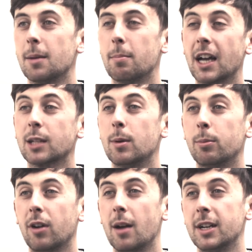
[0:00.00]
a maximum
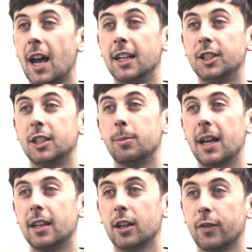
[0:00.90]
primary energy
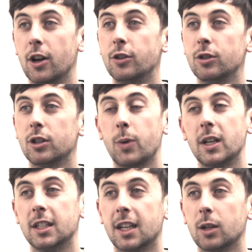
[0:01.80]
demand of
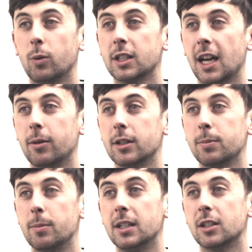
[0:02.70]
120 kilowatt hours
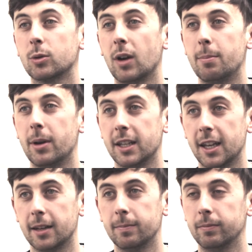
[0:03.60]
per metre squared per
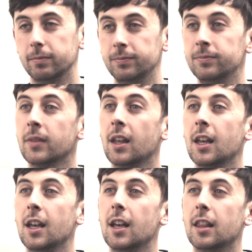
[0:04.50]
year.
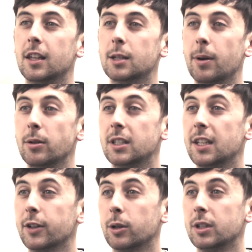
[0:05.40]
This poses
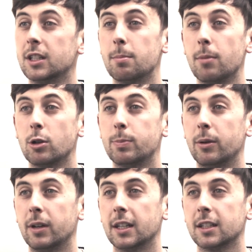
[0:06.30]
difficulties in most
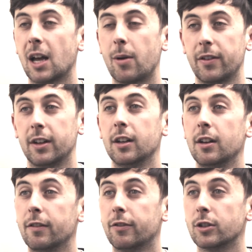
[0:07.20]
buildings, however,
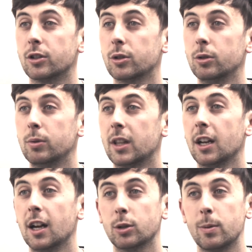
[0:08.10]
for a school with a
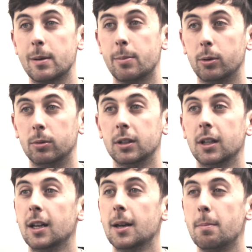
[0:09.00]
large swimming pool,
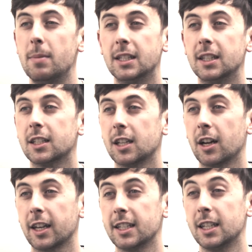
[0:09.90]
meeting this
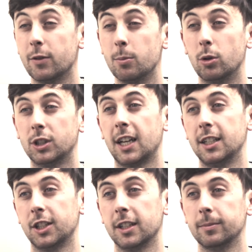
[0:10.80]
target is even more
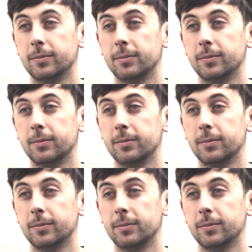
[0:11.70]
challenging.